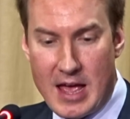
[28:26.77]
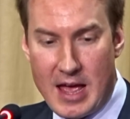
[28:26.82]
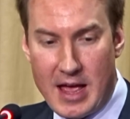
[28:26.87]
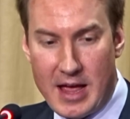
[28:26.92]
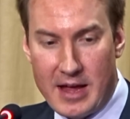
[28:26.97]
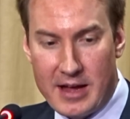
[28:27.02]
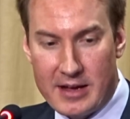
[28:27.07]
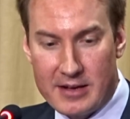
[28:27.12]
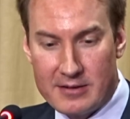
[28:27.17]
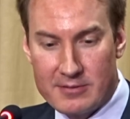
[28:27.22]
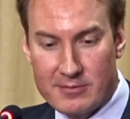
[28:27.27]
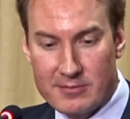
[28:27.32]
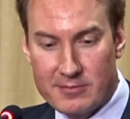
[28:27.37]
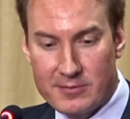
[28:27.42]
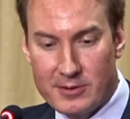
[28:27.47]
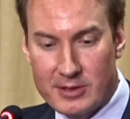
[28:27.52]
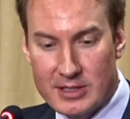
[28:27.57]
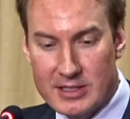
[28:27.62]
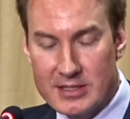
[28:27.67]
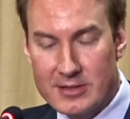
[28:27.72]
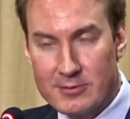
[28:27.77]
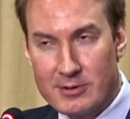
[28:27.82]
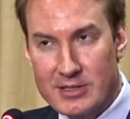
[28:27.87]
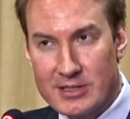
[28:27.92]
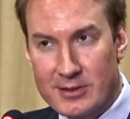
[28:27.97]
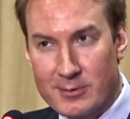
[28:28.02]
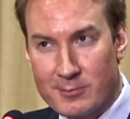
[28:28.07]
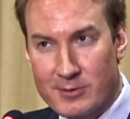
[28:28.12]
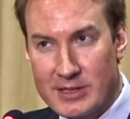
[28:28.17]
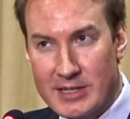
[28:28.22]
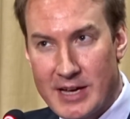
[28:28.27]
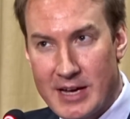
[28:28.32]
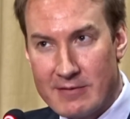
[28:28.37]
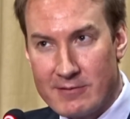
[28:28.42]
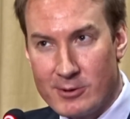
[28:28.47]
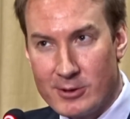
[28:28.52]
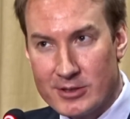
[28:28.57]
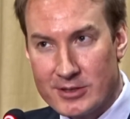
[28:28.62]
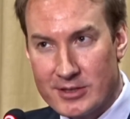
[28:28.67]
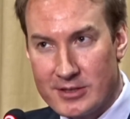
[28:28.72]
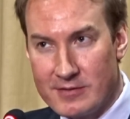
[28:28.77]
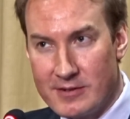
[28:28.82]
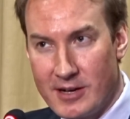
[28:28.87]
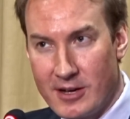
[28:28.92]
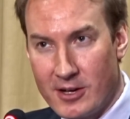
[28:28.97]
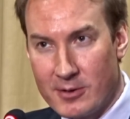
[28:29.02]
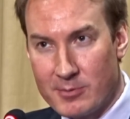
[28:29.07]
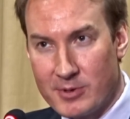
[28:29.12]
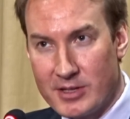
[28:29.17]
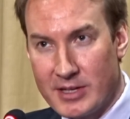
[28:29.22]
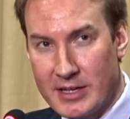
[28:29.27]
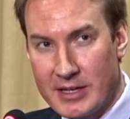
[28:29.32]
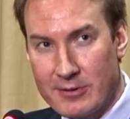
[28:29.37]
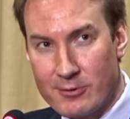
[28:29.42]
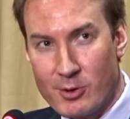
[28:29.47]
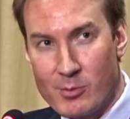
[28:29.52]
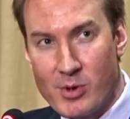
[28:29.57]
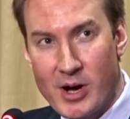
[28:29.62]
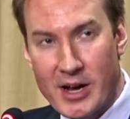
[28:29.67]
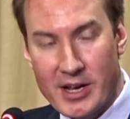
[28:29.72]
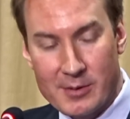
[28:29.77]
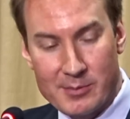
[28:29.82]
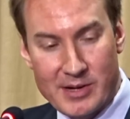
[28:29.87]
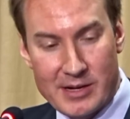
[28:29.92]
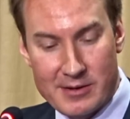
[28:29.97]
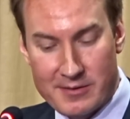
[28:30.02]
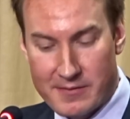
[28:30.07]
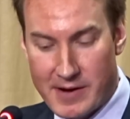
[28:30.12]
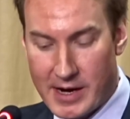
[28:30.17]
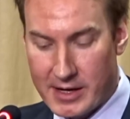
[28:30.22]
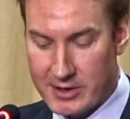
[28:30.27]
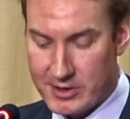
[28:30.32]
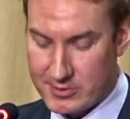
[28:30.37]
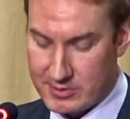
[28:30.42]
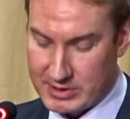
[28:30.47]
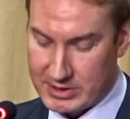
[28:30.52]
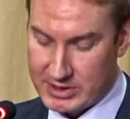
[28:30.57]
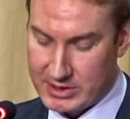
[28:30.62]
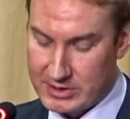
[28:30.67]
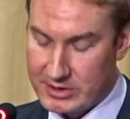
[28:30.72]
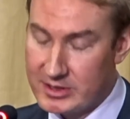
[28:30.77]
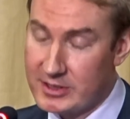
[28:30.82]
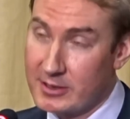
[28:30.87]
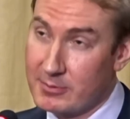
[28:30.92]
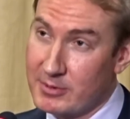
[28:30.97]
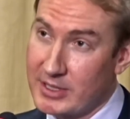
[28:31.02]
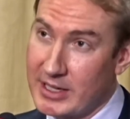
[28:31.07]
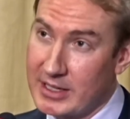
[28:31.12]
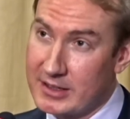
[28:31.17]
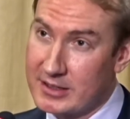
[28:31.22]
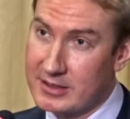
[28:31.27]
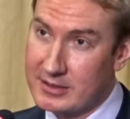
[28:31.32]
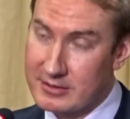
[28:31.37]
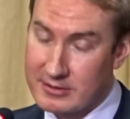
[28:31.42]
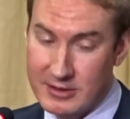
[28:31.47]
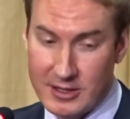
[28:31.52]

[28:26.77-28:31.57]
And for this reason, we have also developed a robotic manufacturing system that